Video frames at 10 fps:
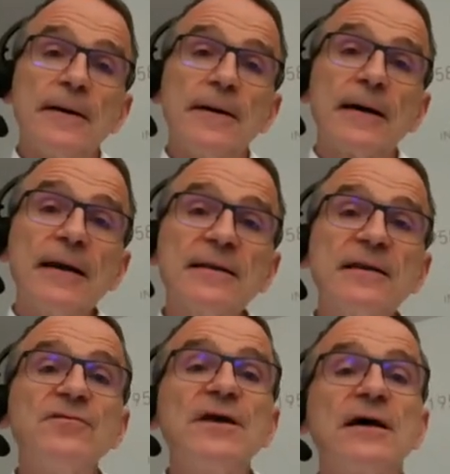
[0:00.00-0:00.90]

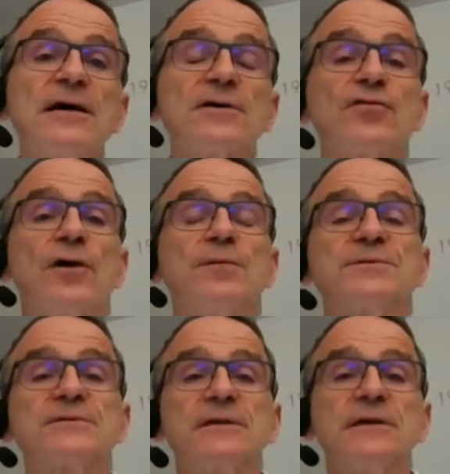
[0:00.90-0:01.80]
relatively high
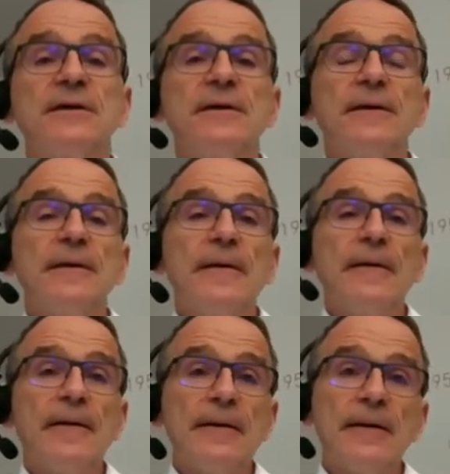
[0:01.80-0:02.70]
crops
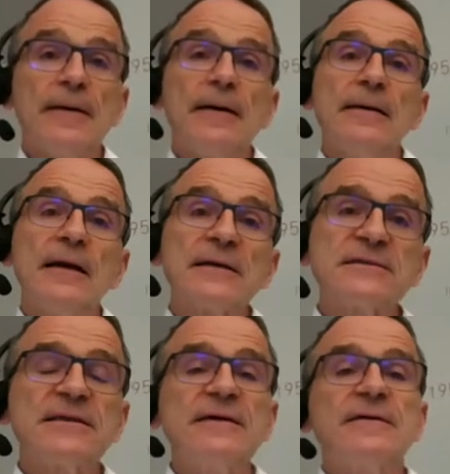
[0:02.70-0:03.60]

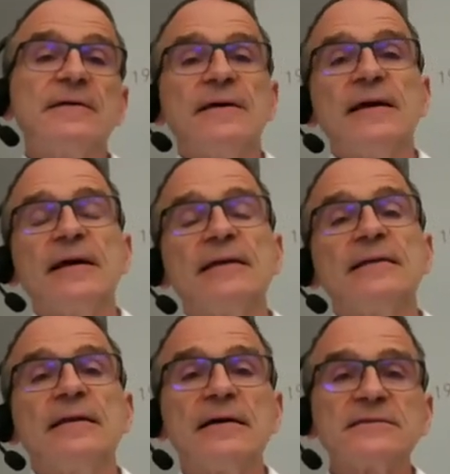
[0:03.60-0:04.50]
last year
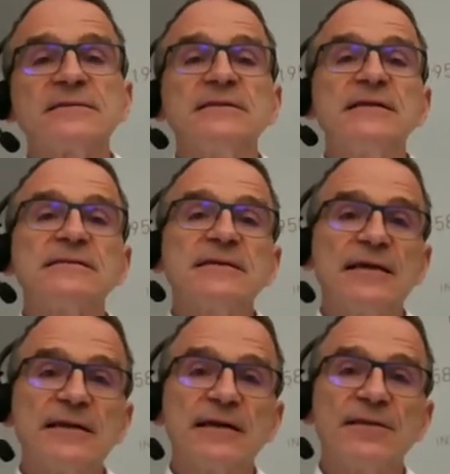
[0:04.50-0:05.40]
and last season
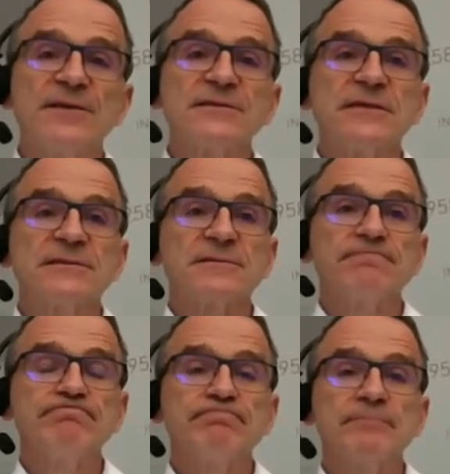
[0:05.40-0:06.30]
and again this season.
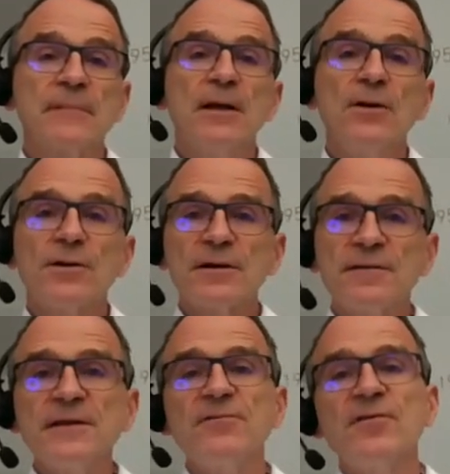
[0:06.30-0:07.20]
Look at
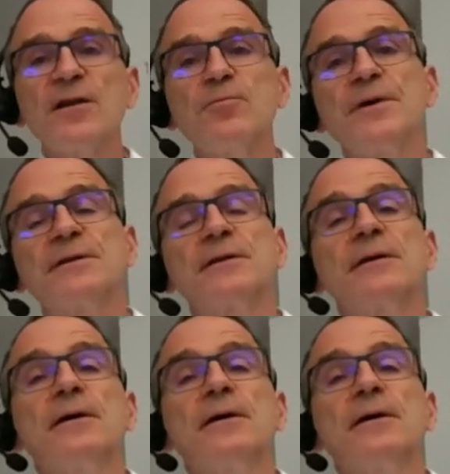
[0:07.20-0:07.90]
the development